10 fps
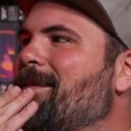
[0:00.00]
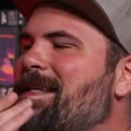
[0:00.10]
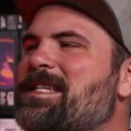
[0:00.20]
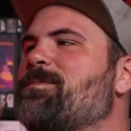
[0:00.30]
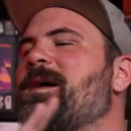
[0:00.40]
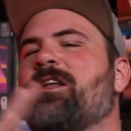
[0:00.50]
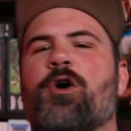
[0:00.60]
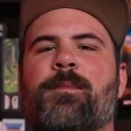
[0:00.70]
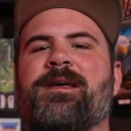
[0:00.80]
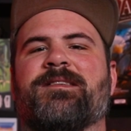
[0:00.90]
this is by
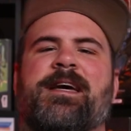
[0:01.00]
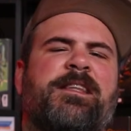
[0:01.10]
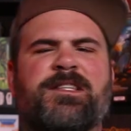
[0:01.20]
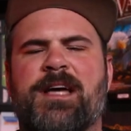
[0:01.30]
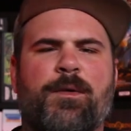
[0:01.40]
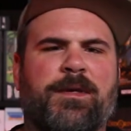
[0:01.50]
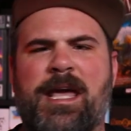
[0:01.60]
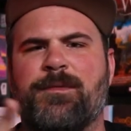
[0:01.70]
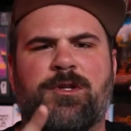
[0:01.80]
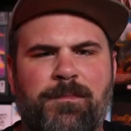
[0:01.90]
no means like, this is how the
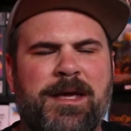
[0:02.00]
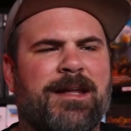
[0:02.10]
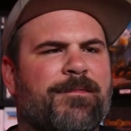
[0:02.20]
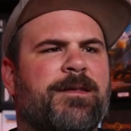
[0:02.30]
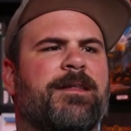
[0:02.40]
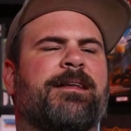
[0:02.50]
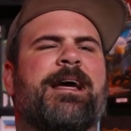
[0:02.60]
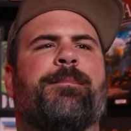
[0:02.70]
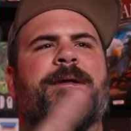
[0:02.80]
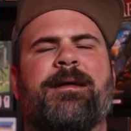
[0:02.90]
game should be and everything like
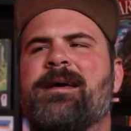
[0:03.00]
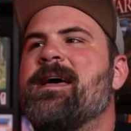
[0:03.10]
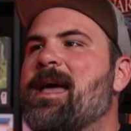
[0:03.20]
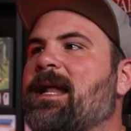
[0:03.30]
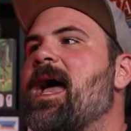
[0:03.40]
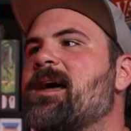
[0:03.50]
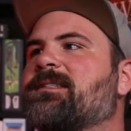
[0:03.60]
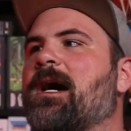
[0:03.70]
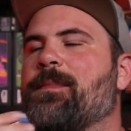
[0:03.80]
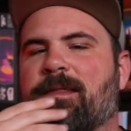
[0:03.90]
that, but it
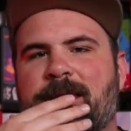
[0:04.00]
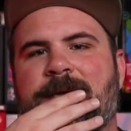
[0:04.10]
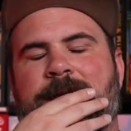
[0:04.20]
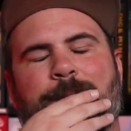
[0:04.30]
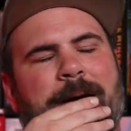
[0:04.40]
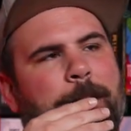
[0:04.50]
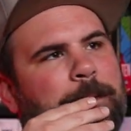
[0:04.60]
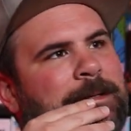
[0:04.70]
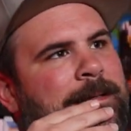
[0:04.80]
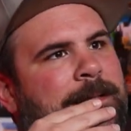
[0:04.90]
has got me thinking about,